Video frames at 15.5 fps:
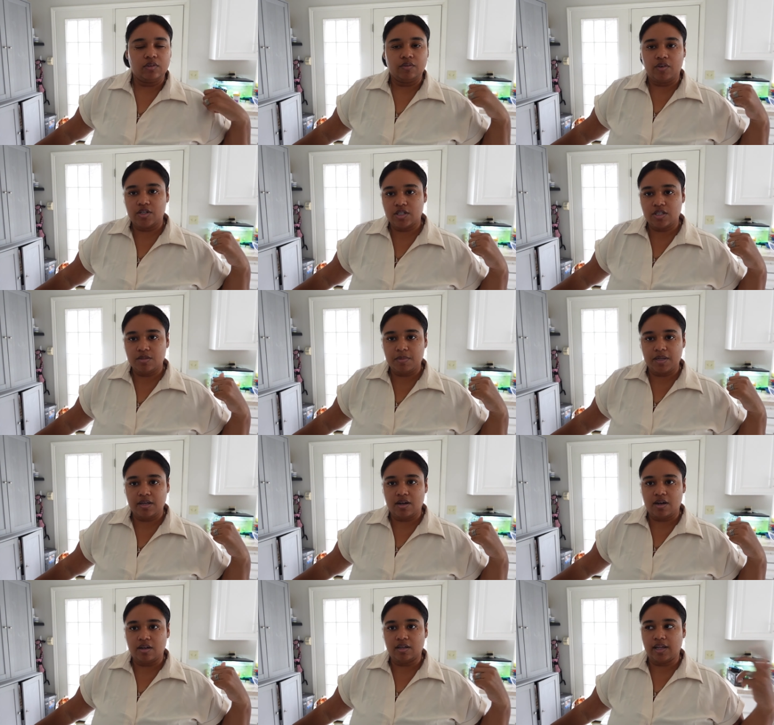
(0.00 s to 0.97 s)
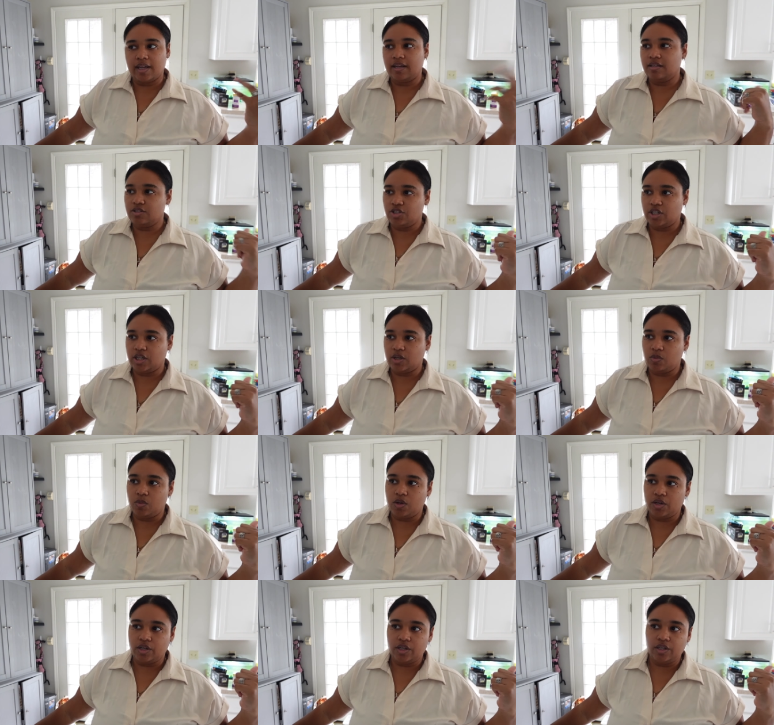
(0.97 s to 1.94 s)
versus my dog like drinking
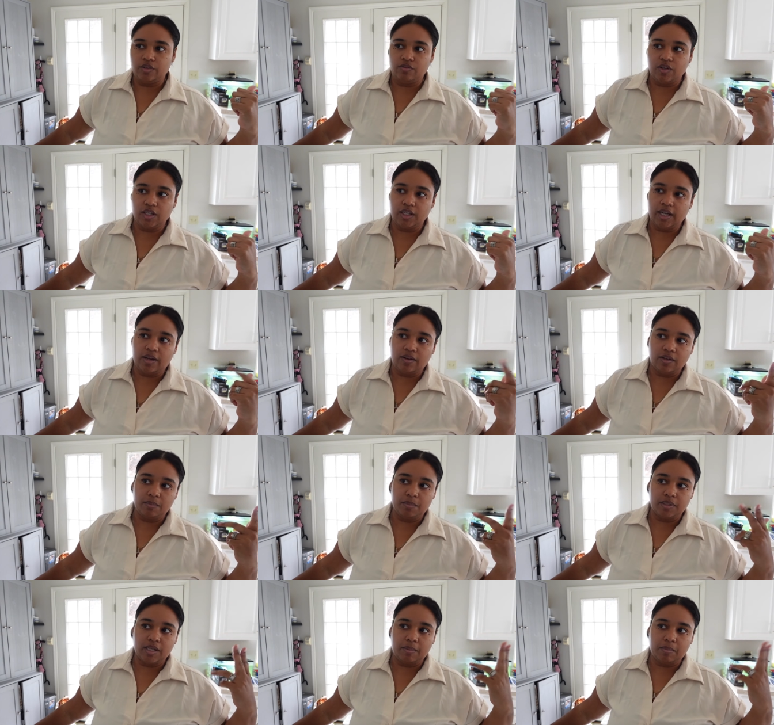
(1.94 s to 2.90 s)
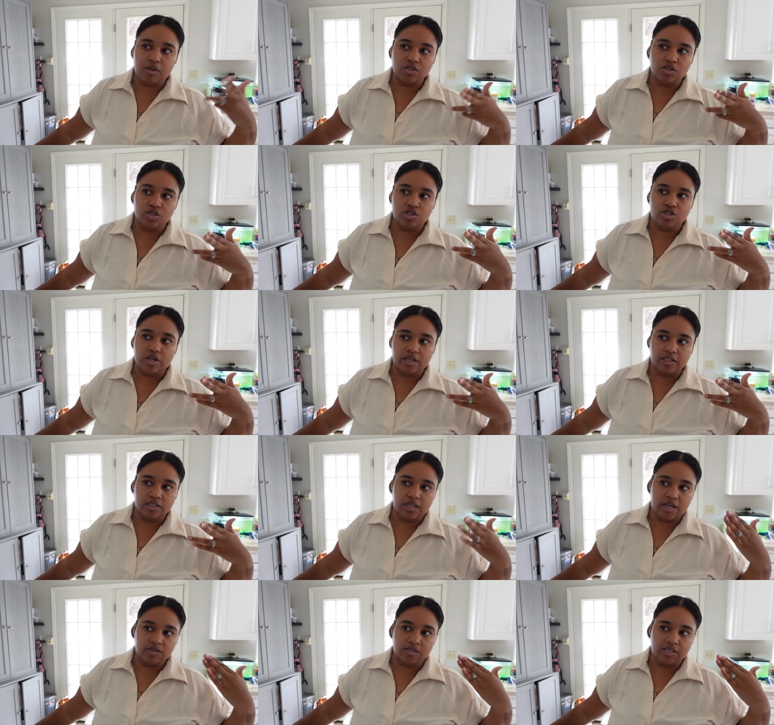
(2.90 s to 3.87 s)
water really loudly, but then I'm also
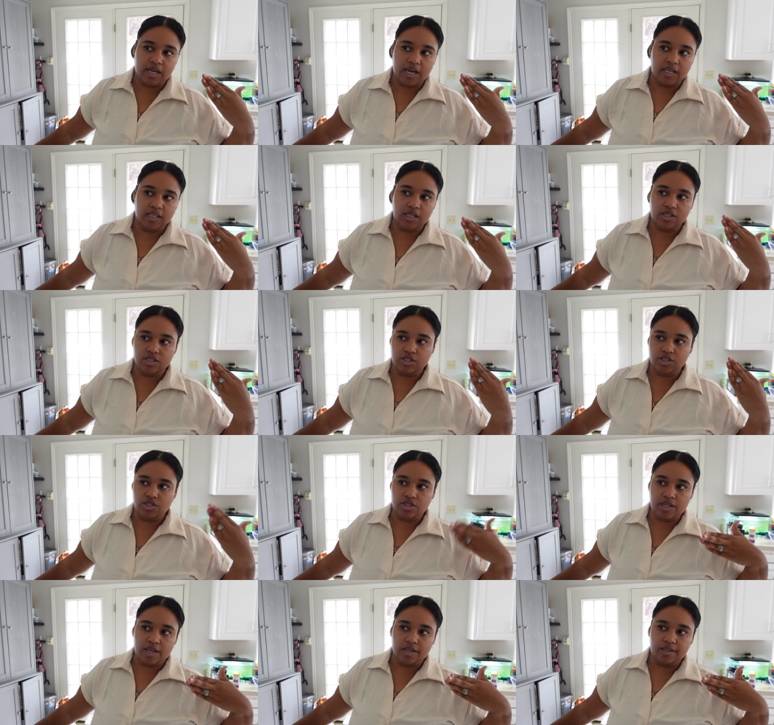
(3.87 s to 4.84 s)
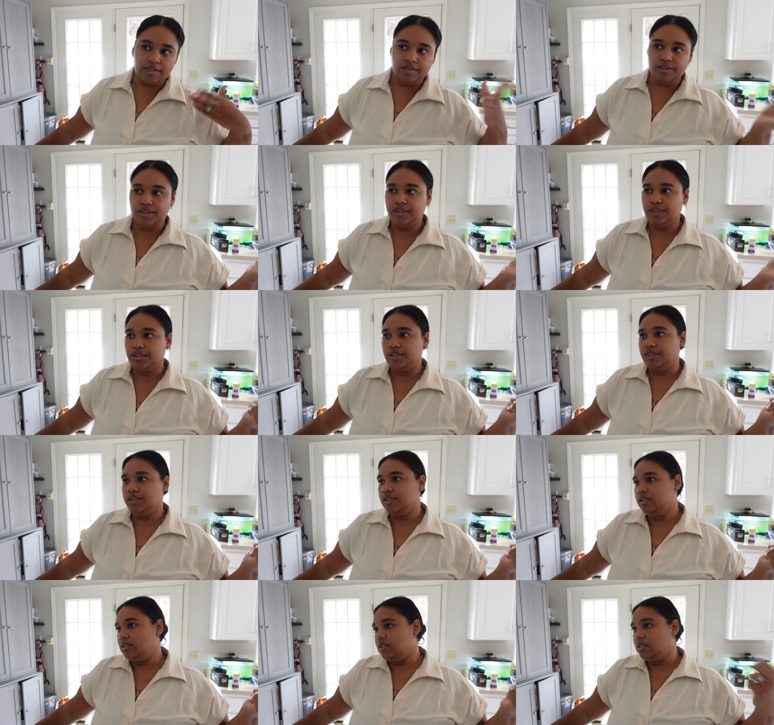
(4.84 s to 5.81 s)
distracted outside. There's just like,
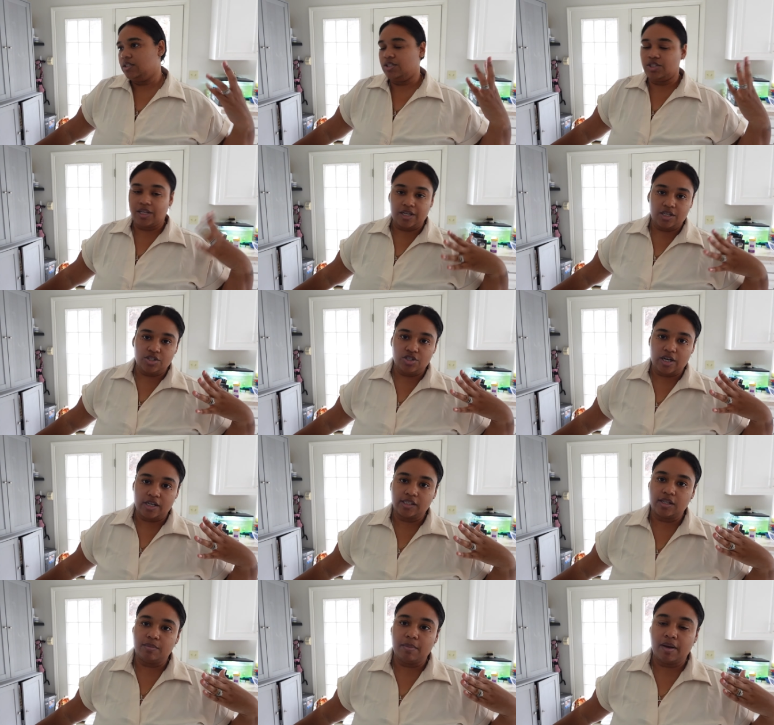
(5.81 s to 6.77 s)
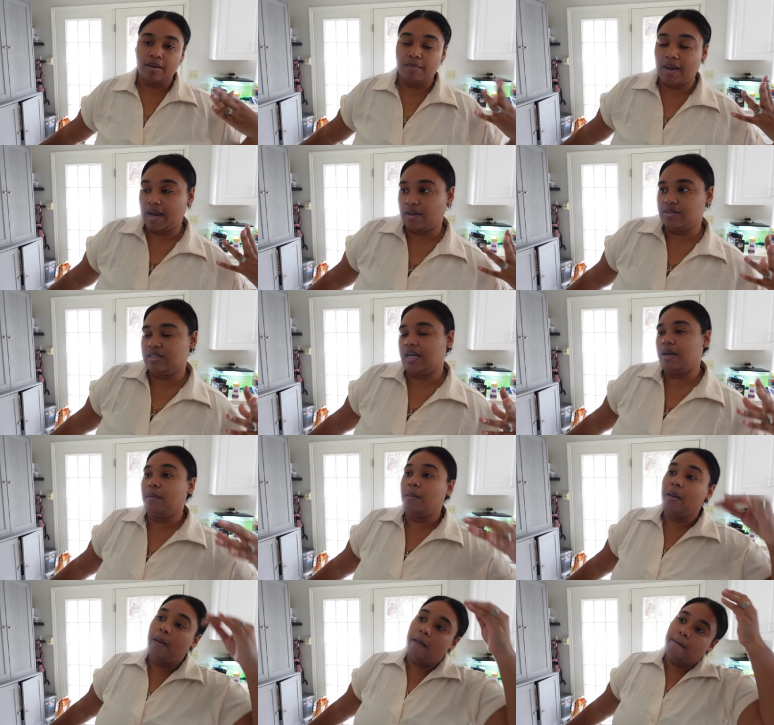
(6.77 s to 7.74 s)
just got distracted by outside.
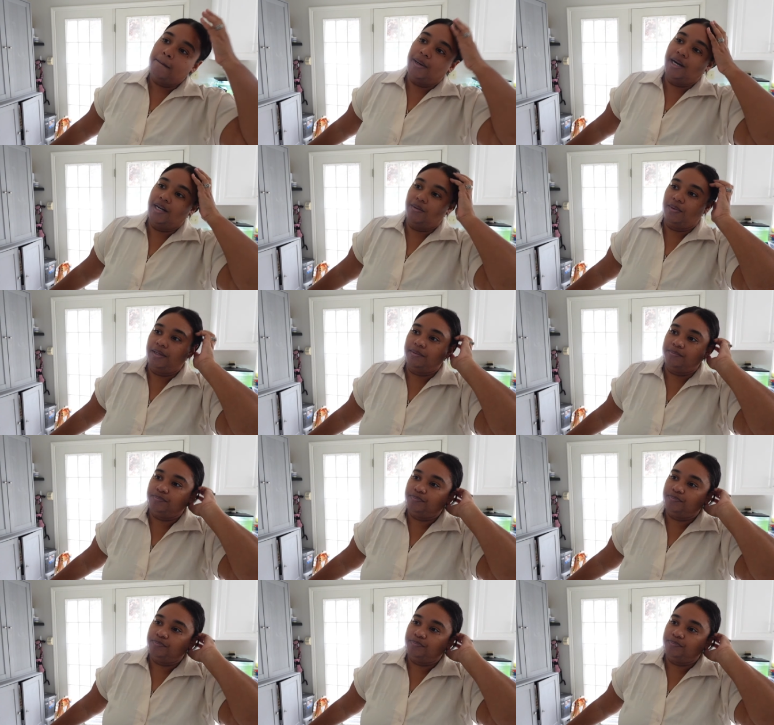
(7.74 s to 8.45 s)
But anyway,